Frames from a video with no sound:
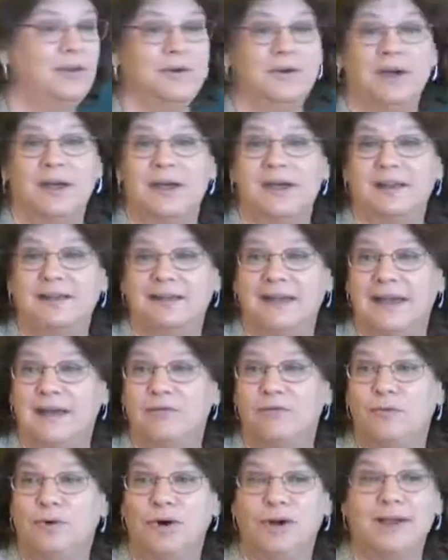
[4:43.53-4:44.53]
you
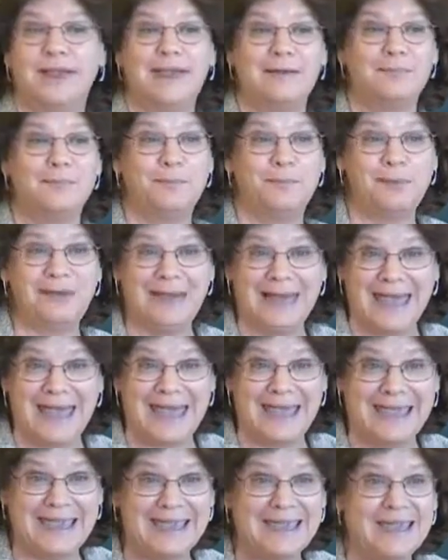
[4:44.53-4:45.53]
live, work, and
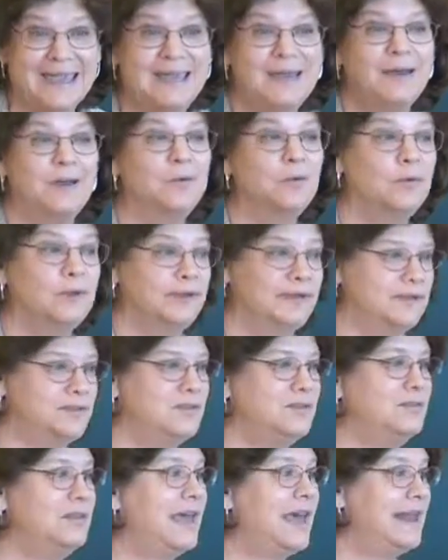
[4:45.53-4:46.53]
play. Will it
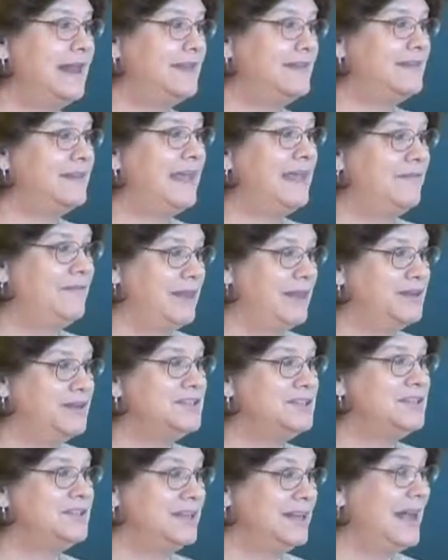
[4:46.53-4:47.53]
do that and save
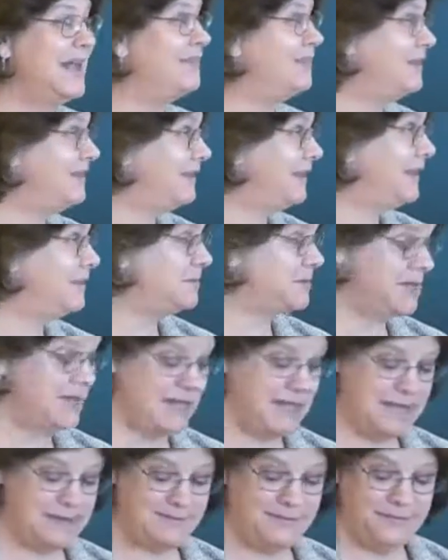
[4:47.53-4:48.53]
energy at the same
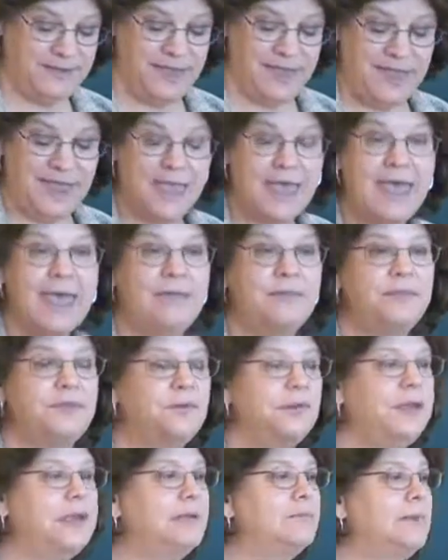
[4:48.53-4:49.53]
time? And
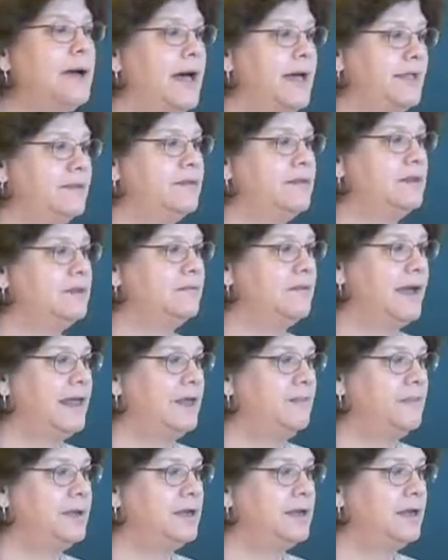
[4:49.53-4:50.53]
3, in policy
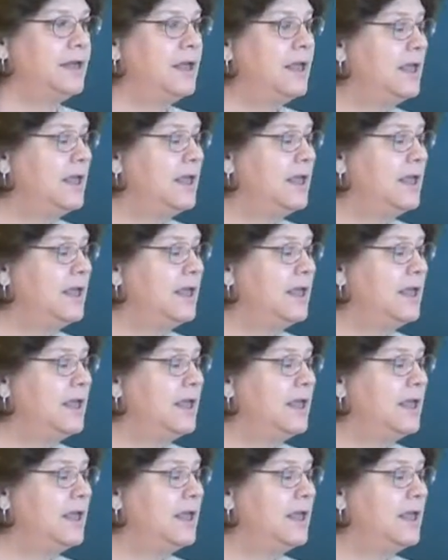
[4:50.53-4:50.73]
development.